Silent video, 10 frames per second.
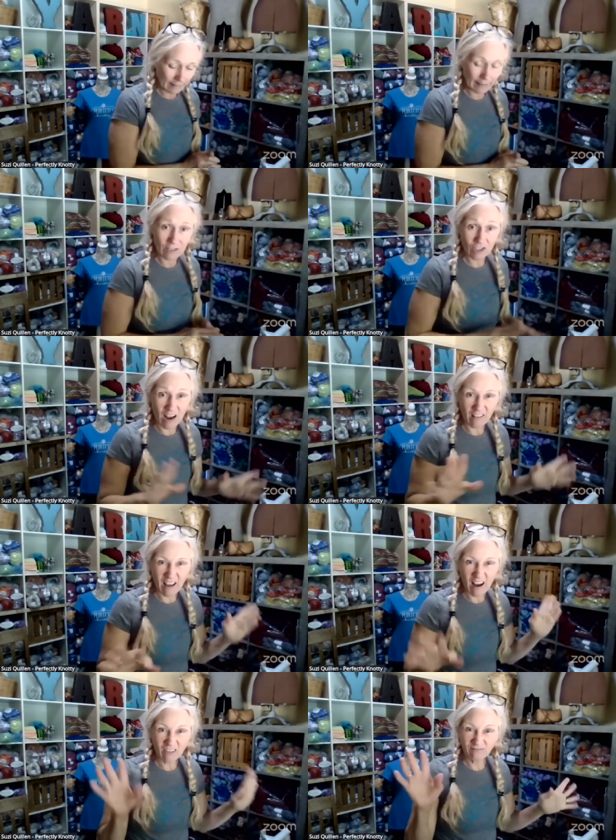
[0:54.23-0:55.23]
a shout
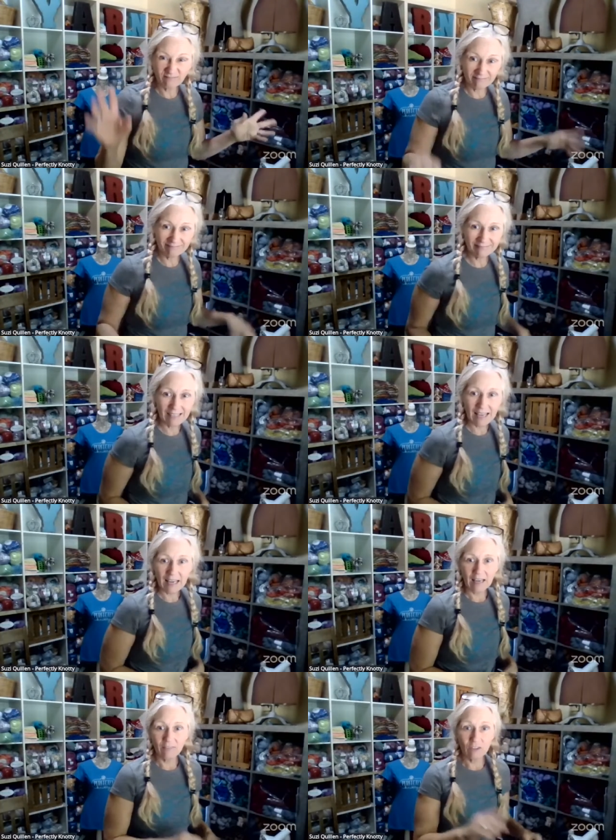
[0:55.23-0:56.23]
out.
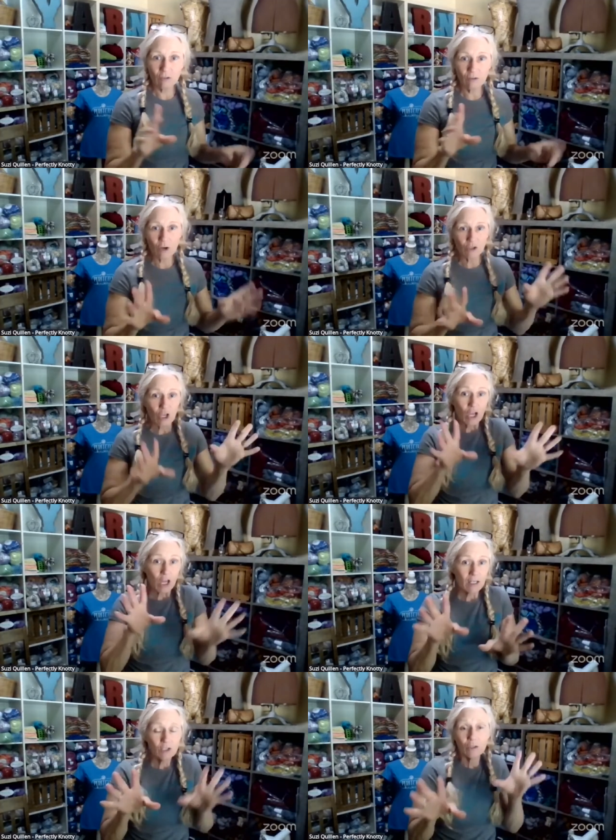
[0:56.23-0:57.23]
If you do those
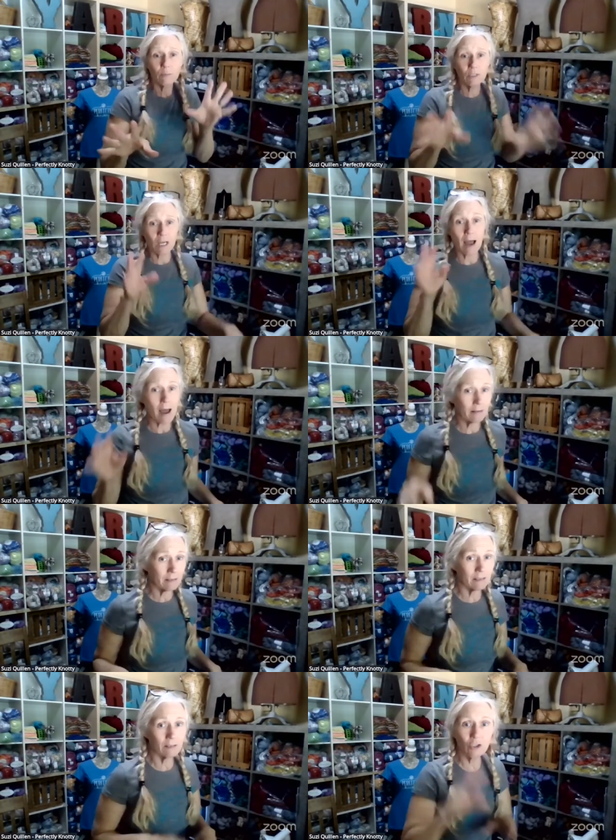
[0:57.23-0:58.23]
super
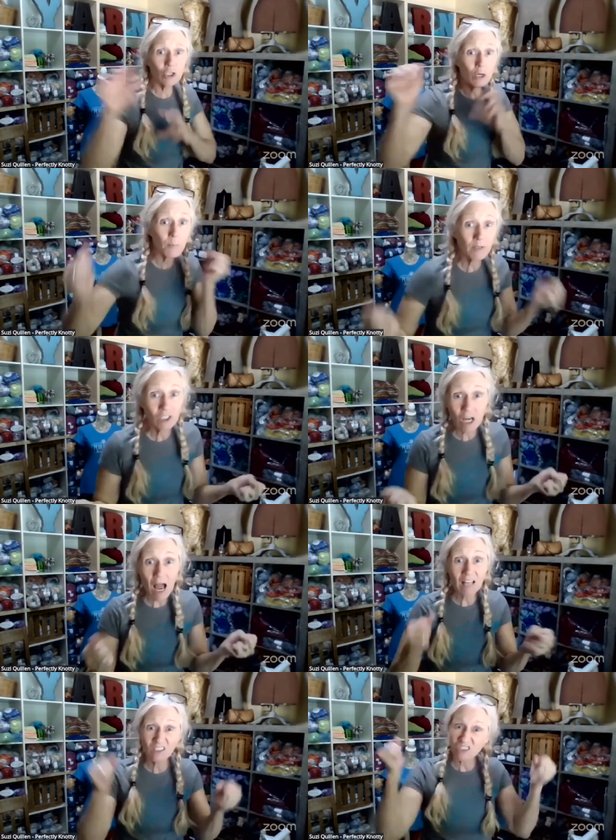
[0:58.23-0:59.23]
chats, there's
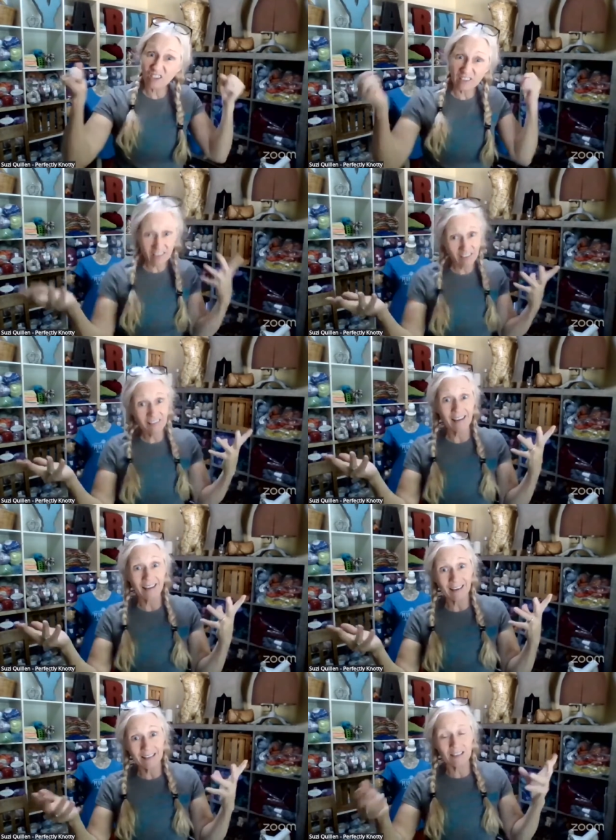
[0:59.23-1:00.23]

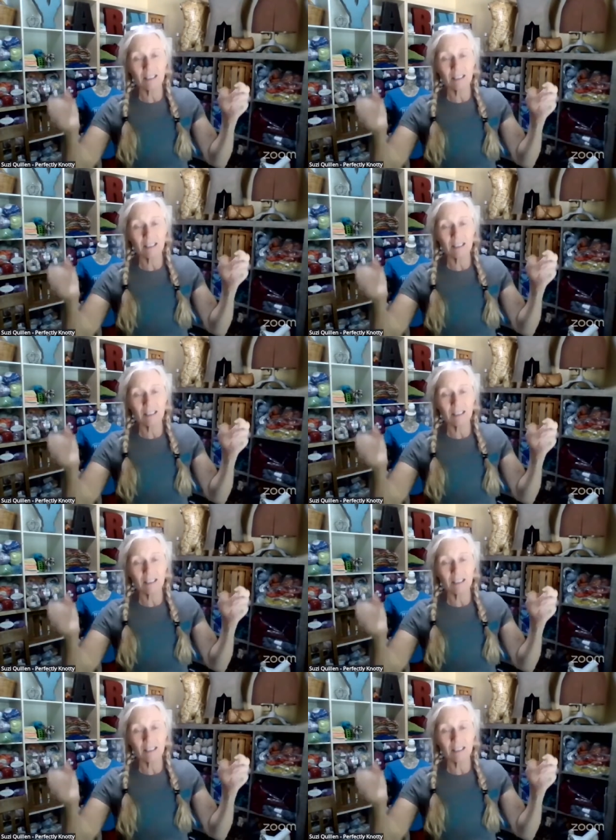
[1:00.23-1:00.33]
thanks.